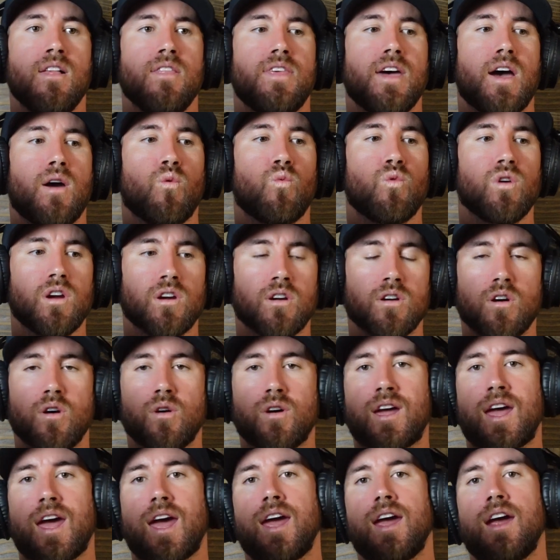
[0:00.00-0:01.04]
that we're
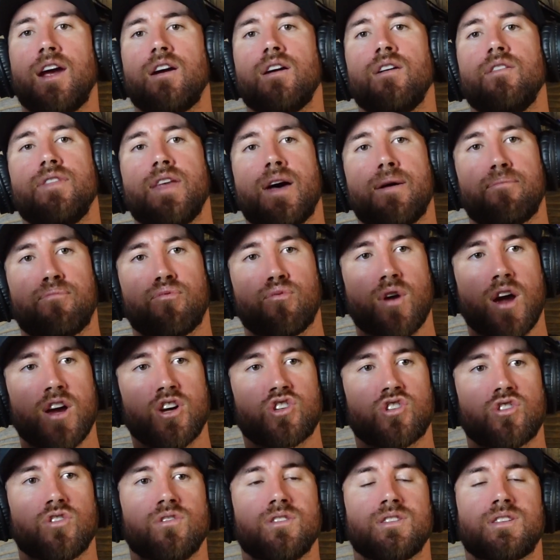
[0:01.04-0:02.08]
okay here, and that
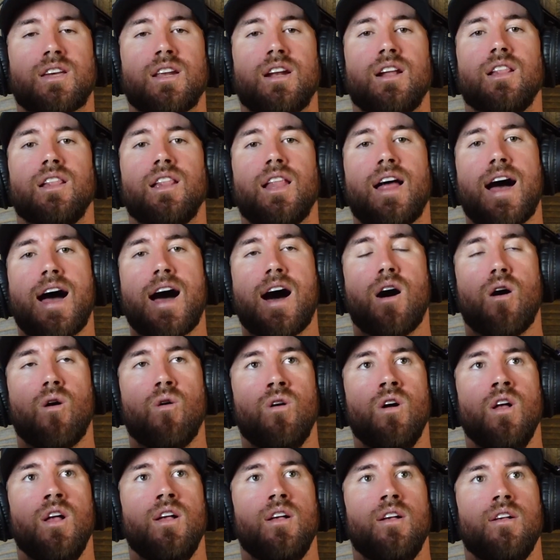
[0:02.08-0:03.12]
pressure is going to allow